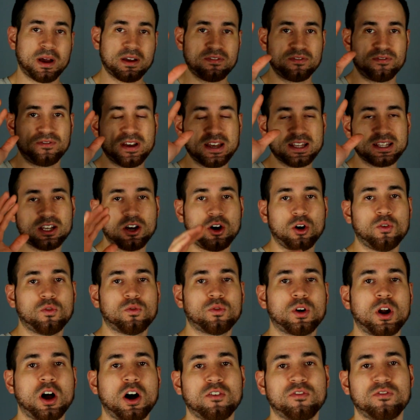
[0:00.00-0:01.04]
my 5th
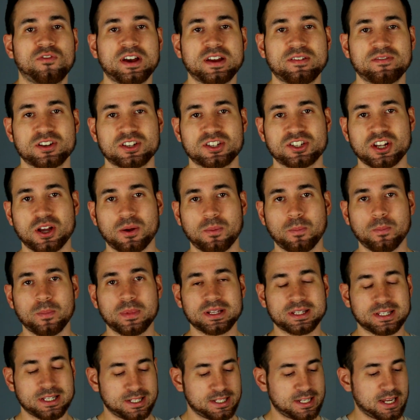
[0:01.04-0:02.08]
overall favorite
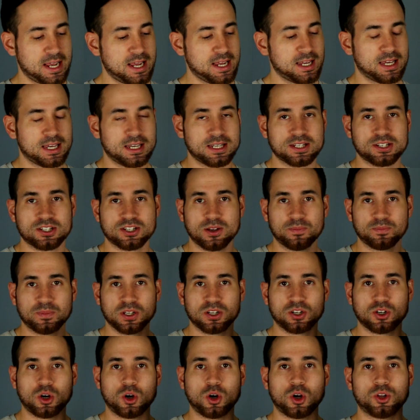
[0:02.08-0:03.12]
supplement to take is
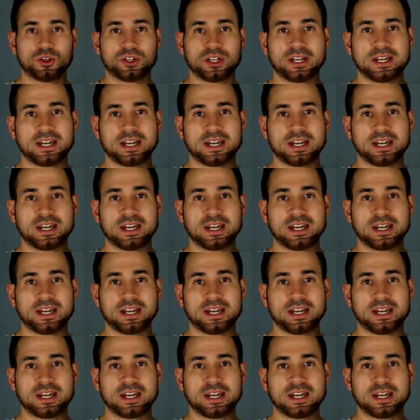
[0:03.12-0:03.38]
something called